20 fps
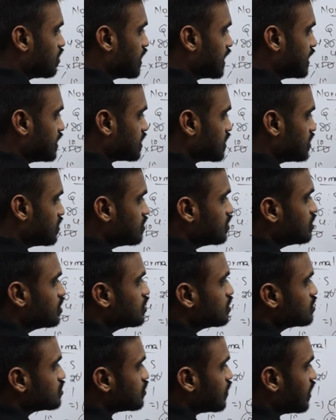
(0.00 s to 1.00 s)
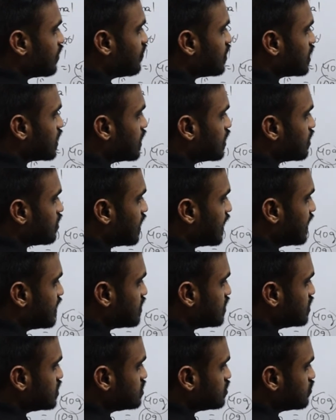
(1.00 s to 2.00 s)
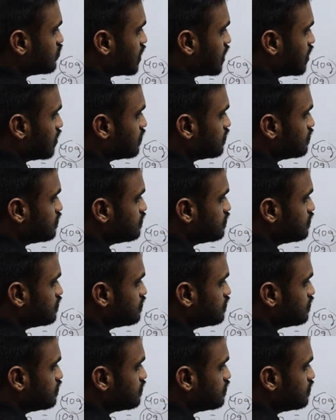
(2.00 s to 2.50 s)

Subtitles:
19. So I will get 19:1.